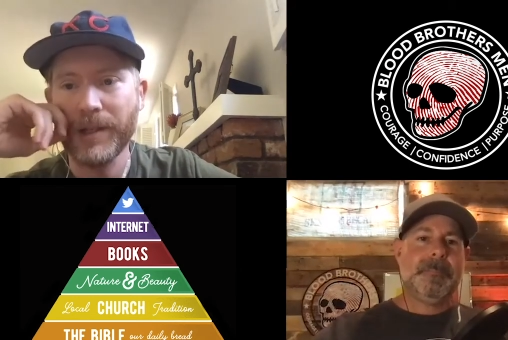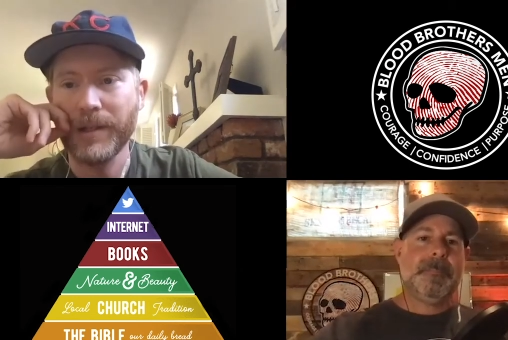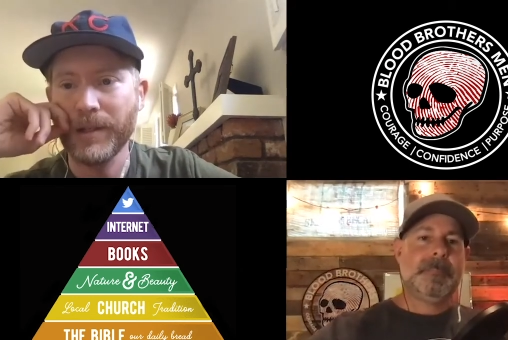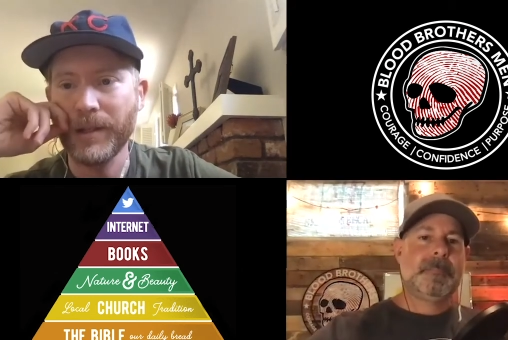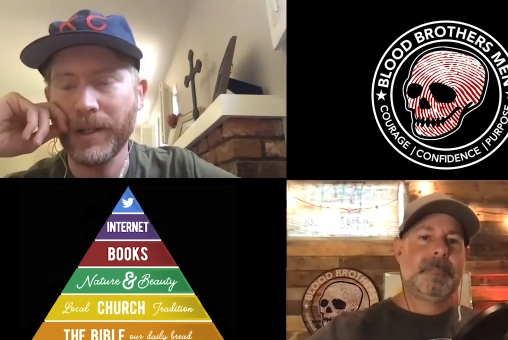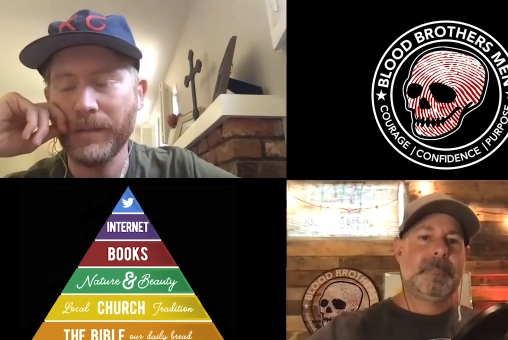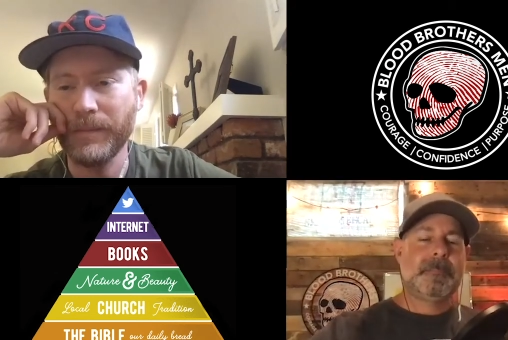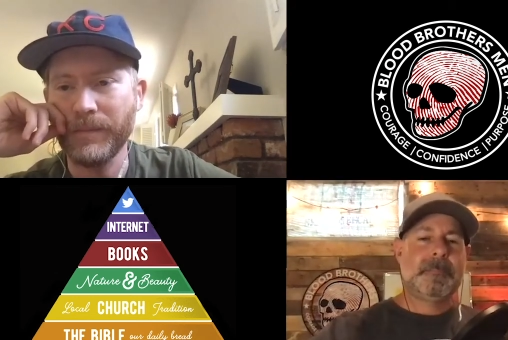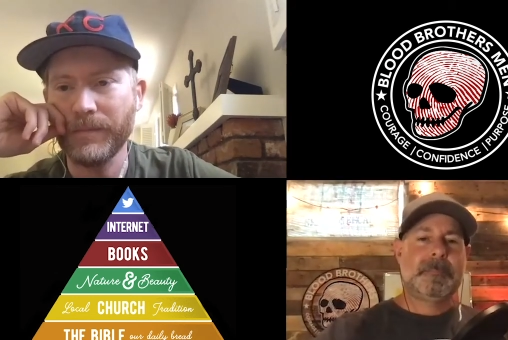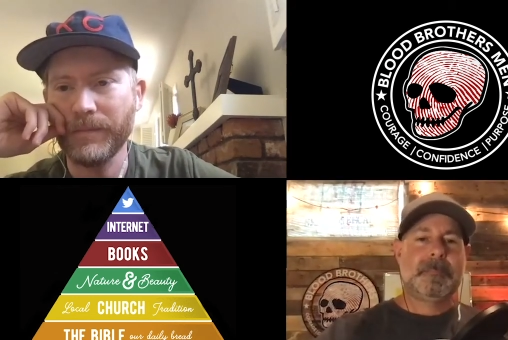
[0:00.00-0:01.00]
Speaker 1: Um,
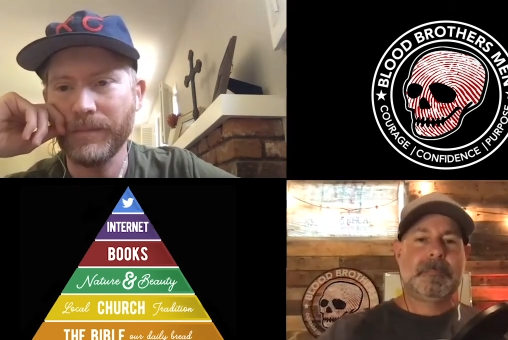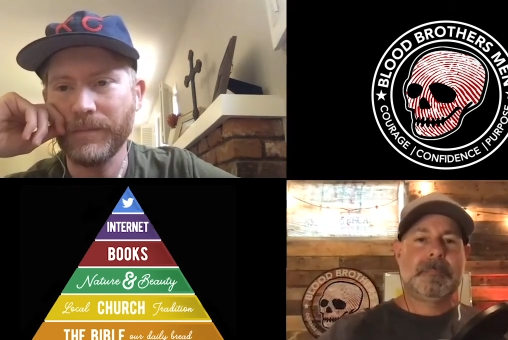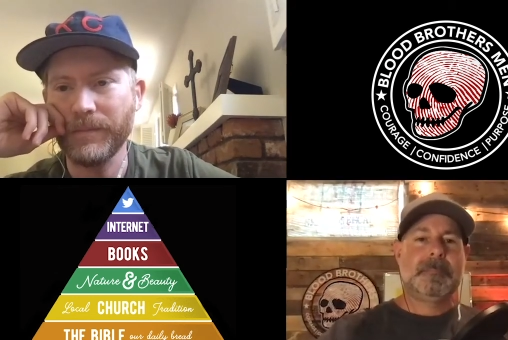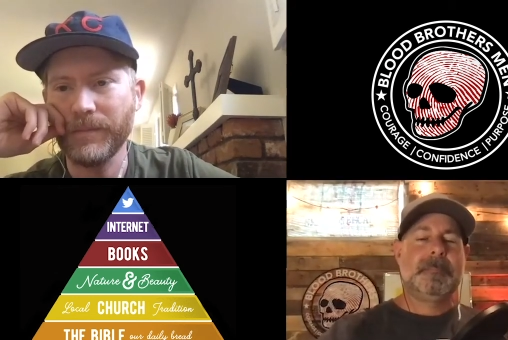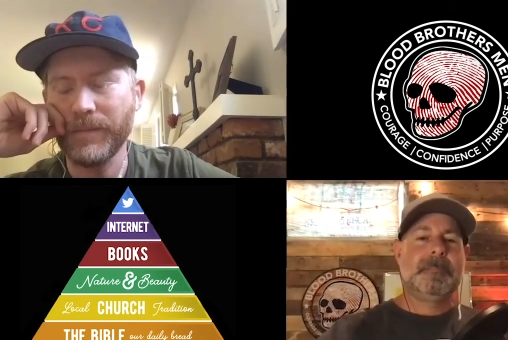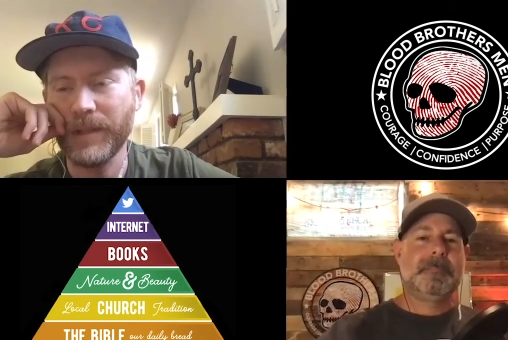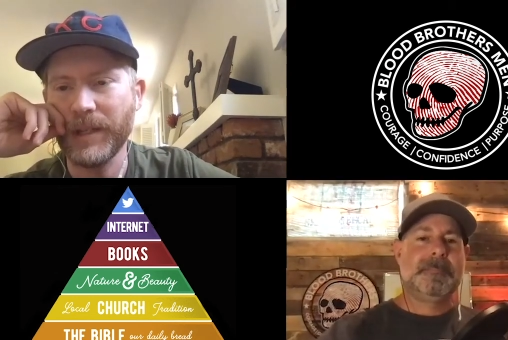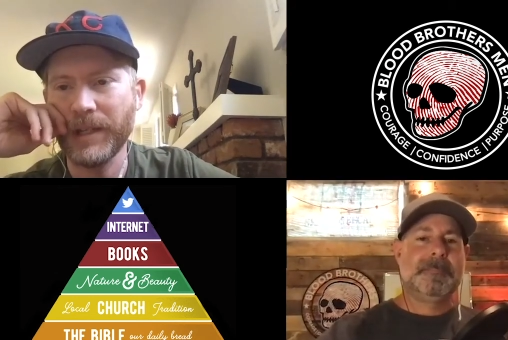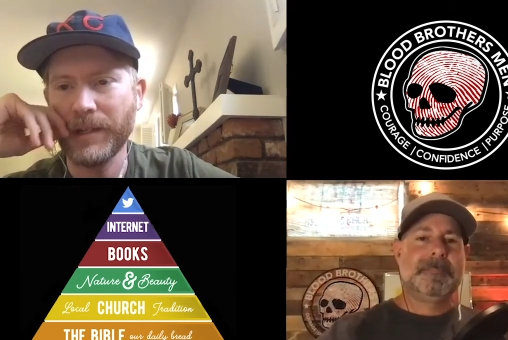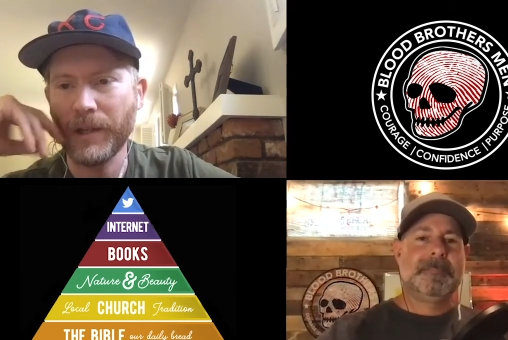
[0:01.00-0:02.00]

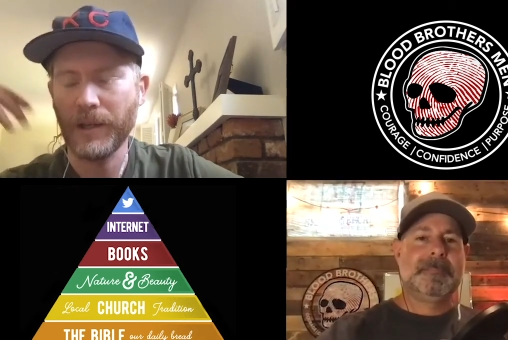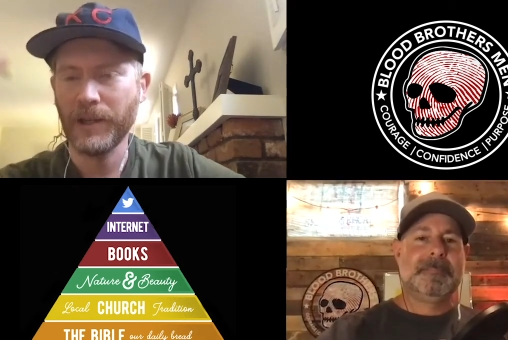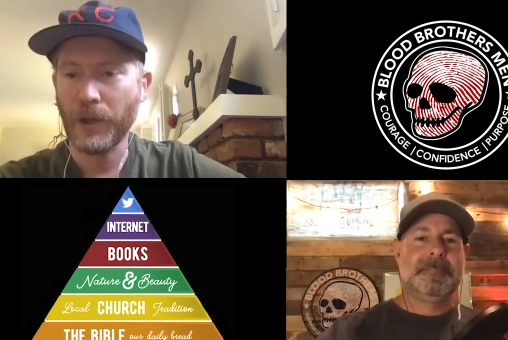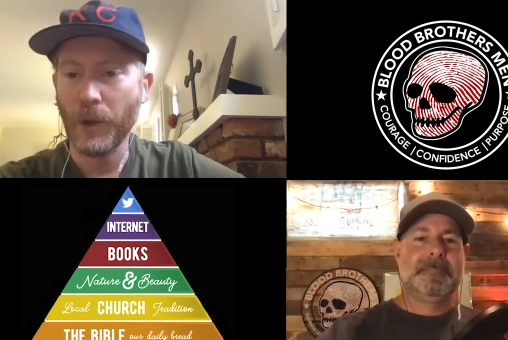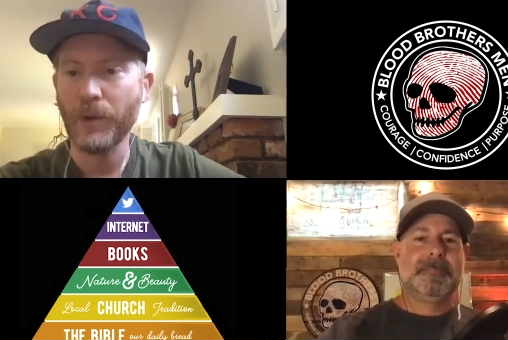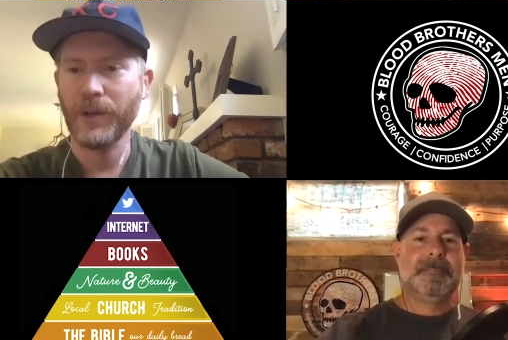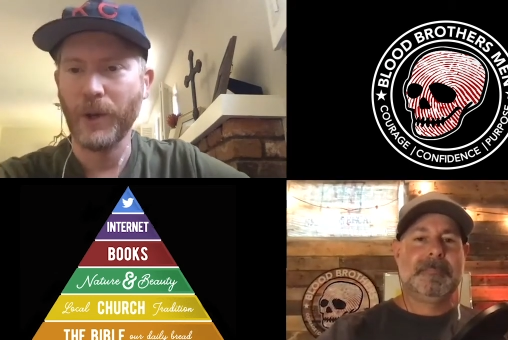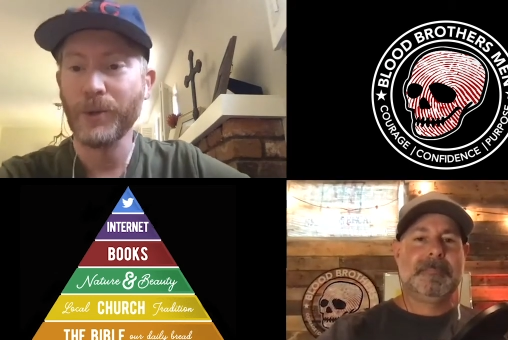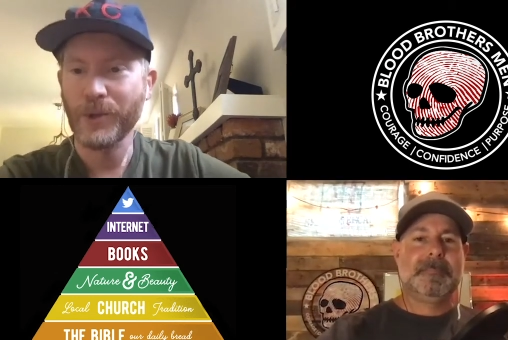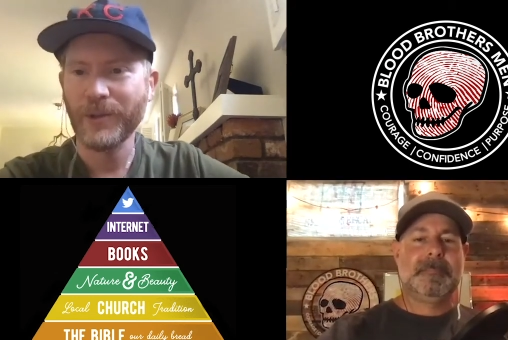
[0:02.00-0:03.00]
in a, in cult-
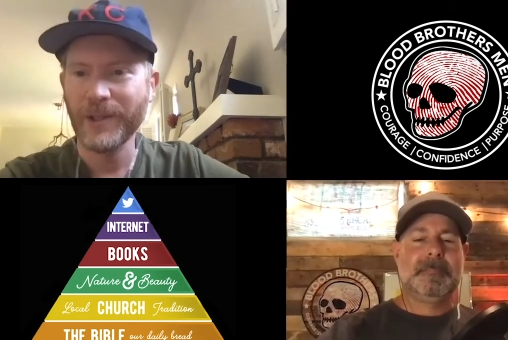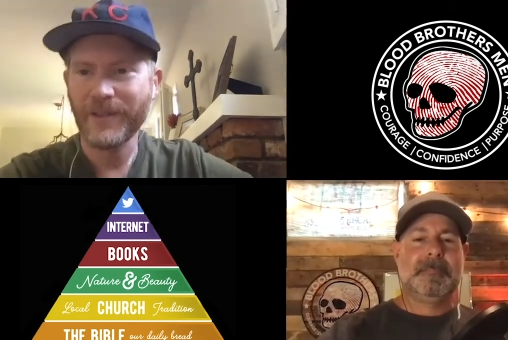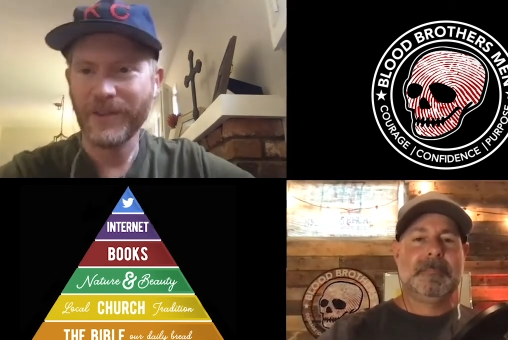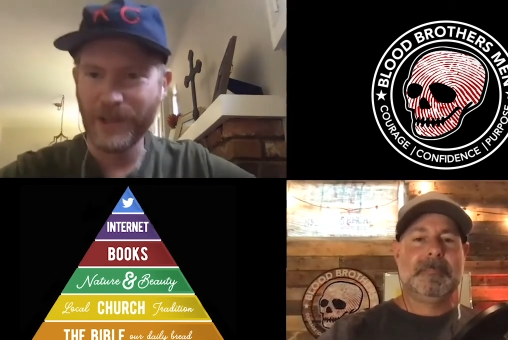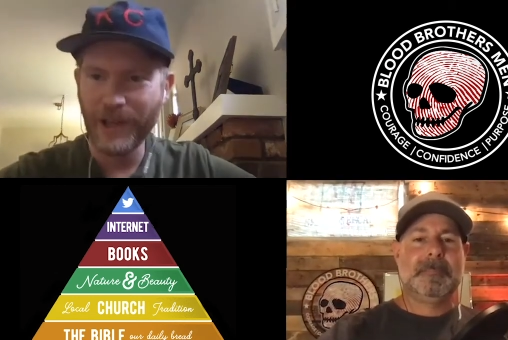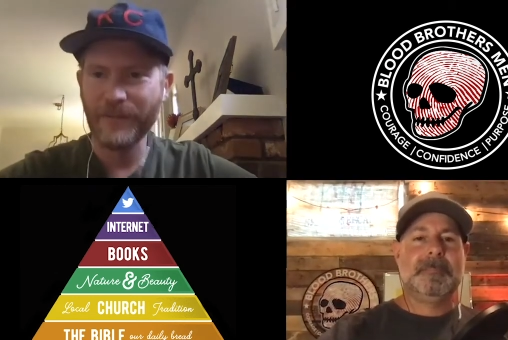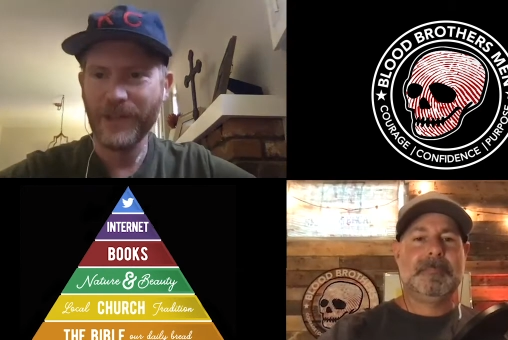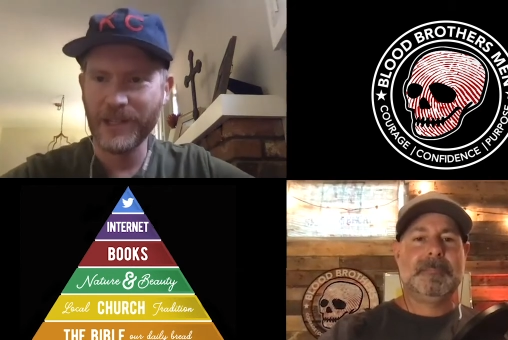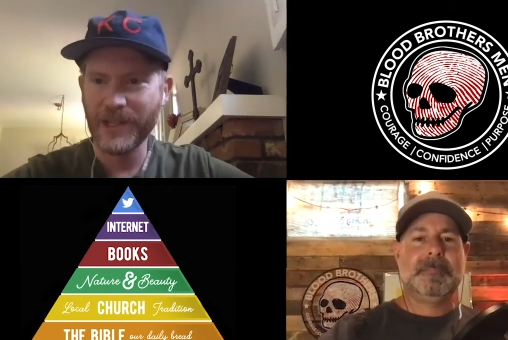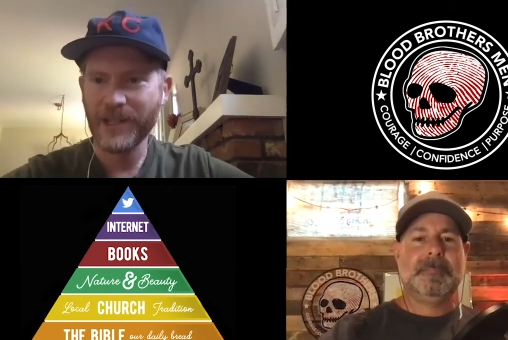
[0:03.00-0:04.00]
culturally, there's a lot of
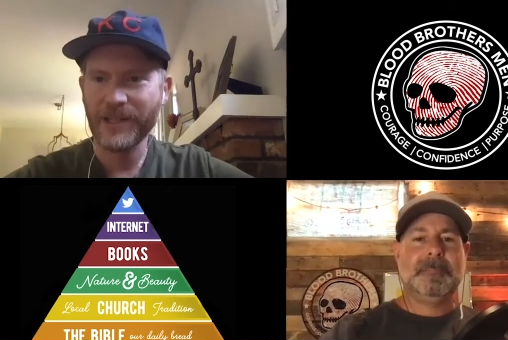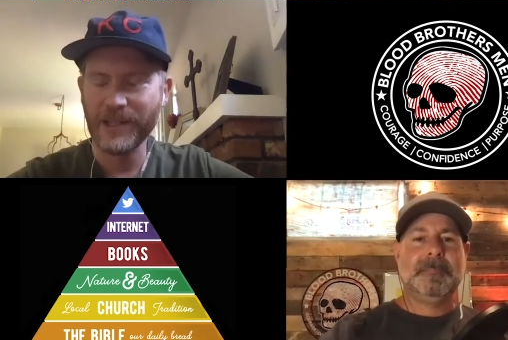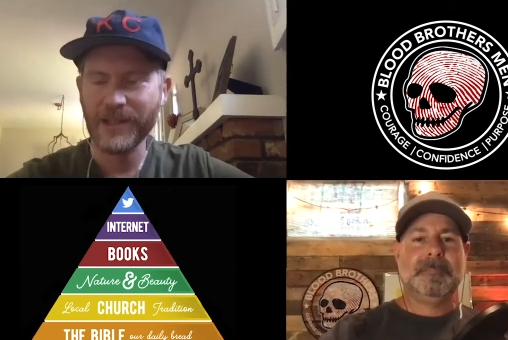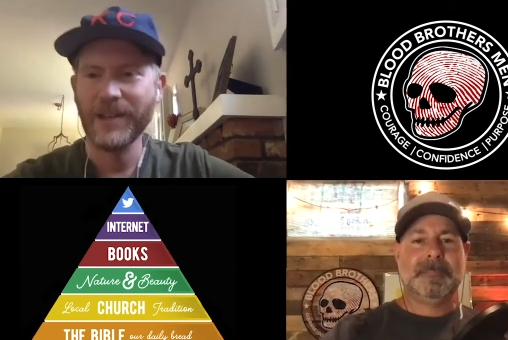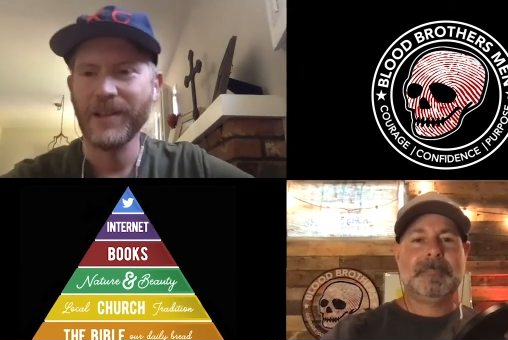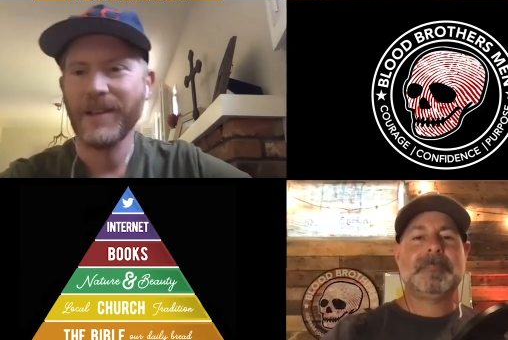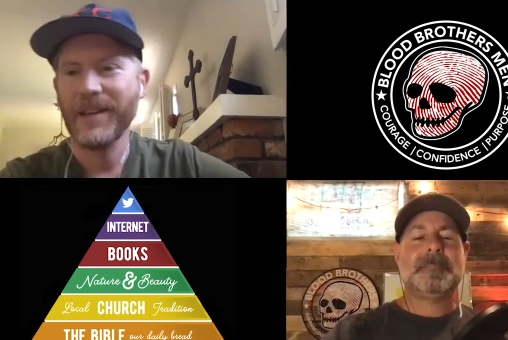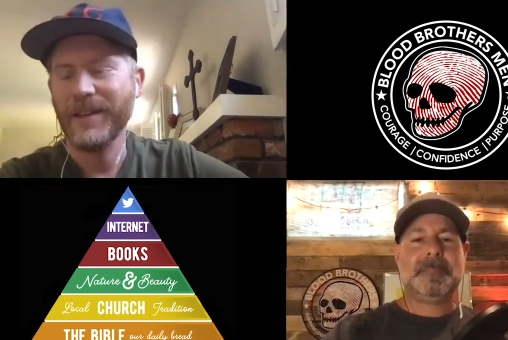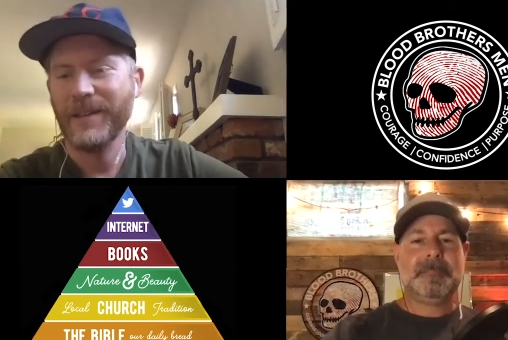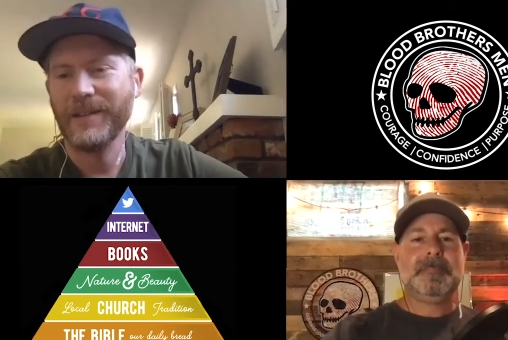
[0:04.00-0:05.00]
distance,
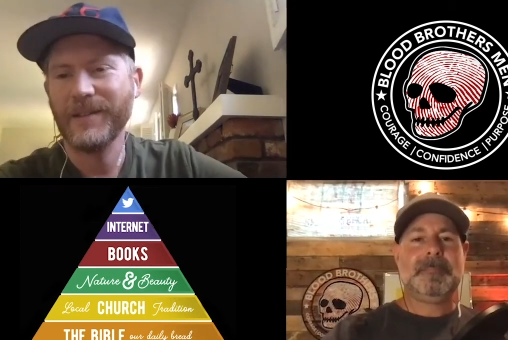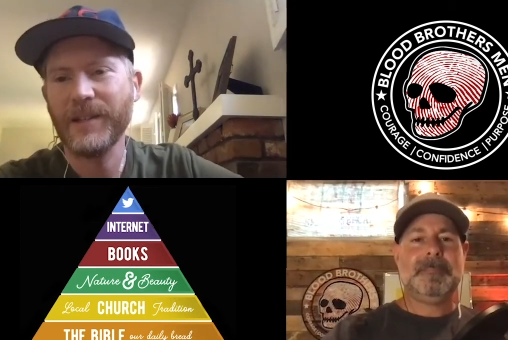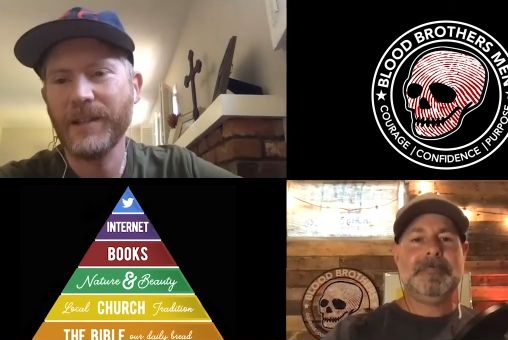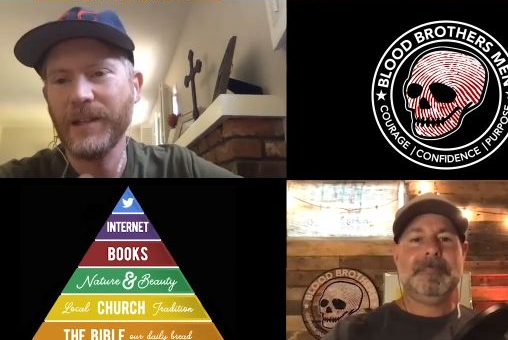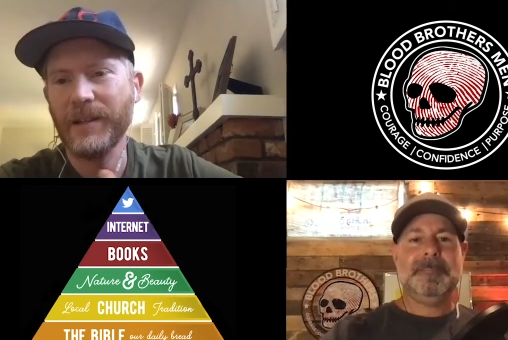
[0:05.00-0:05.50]
and uh,